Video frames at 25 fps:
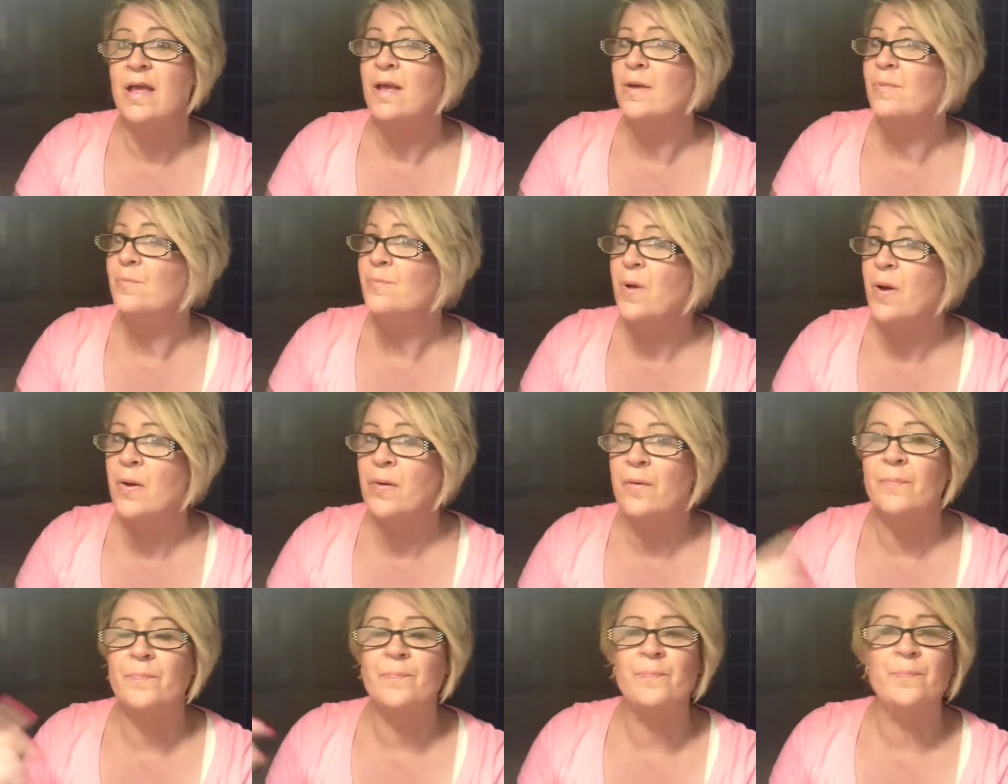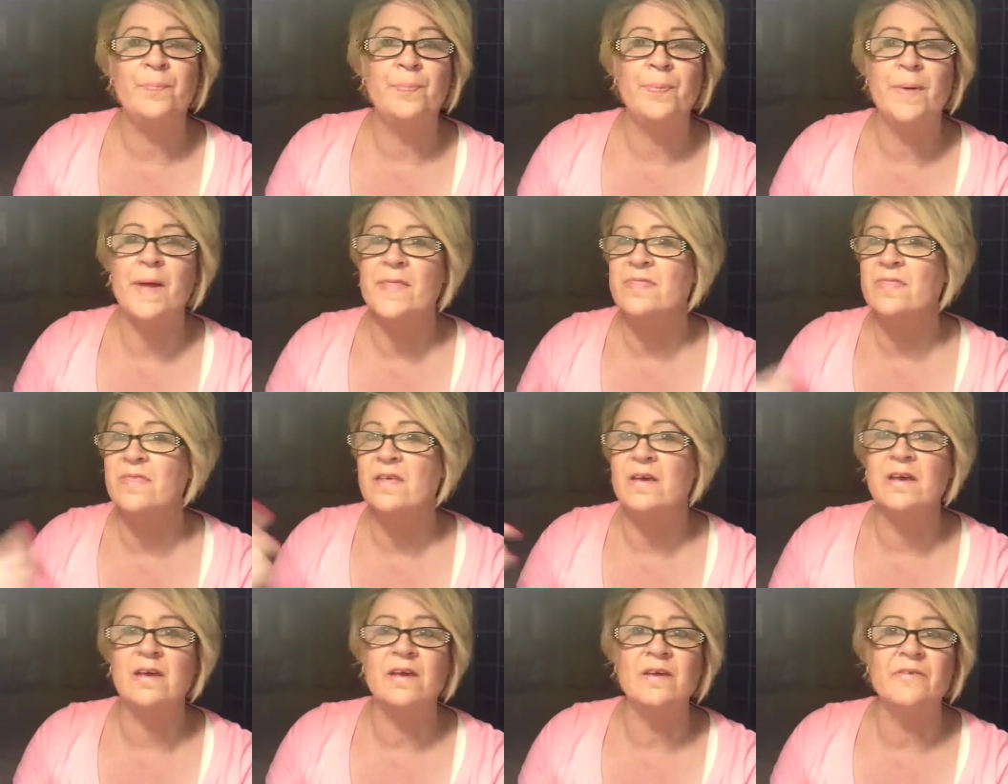but
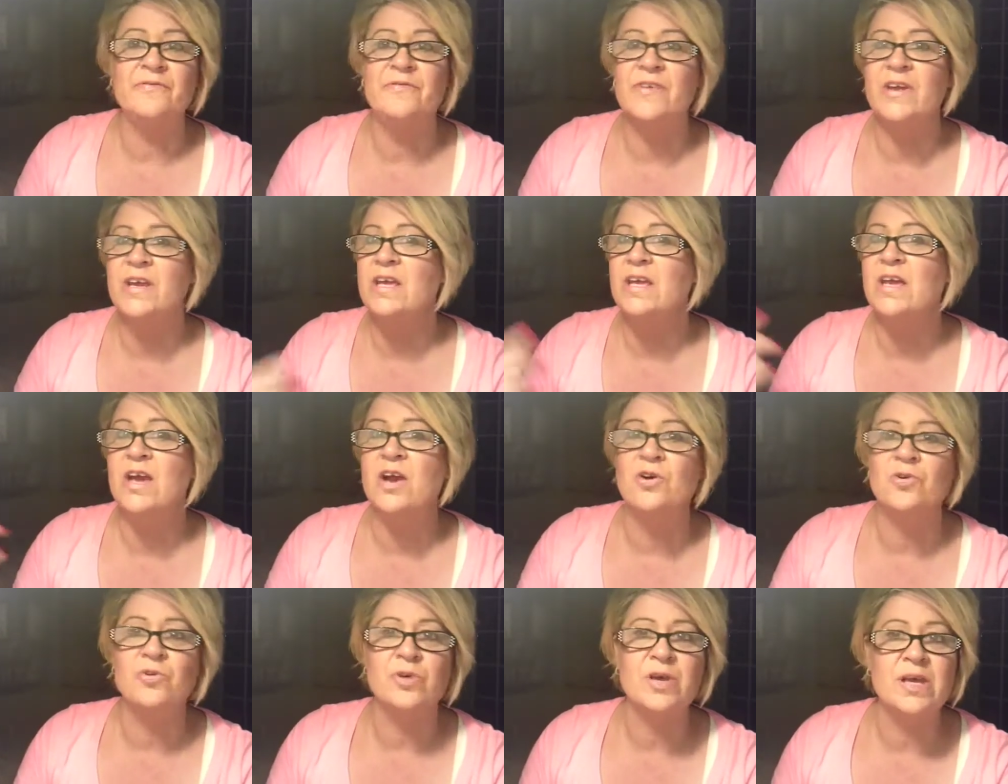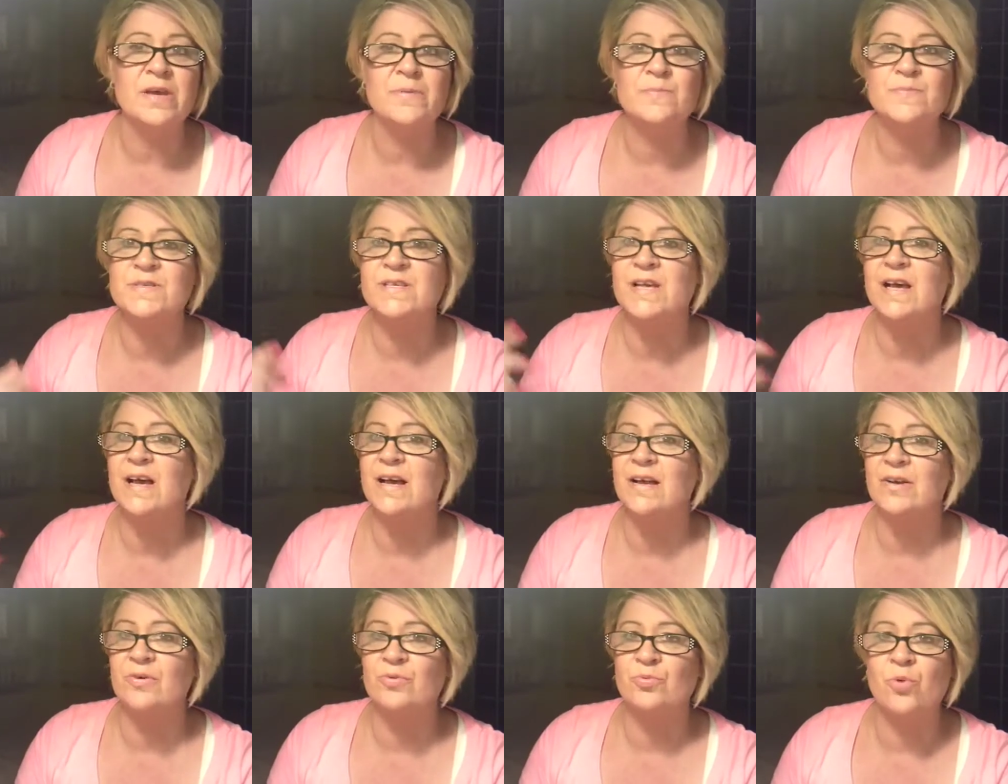the video keeps
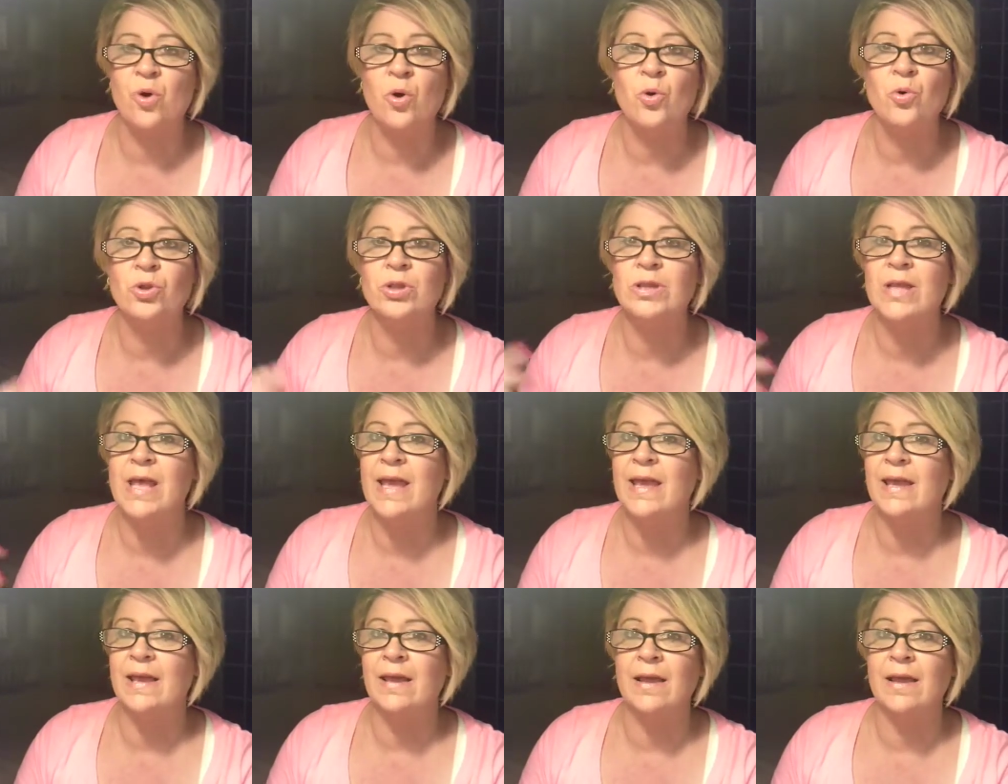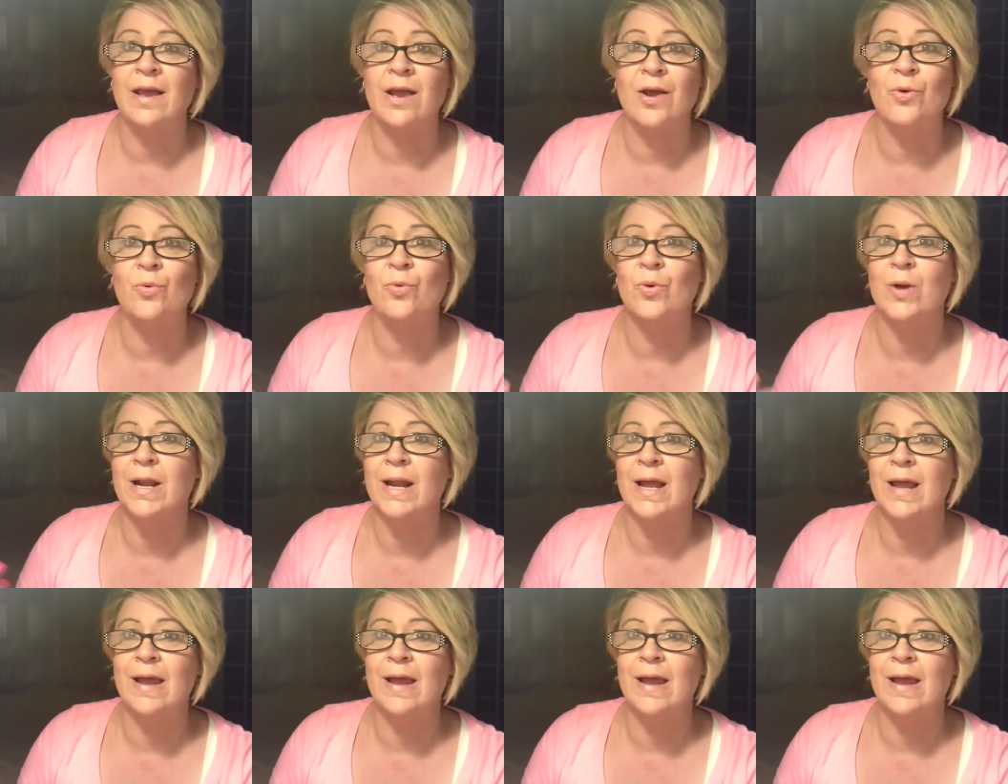on rolling when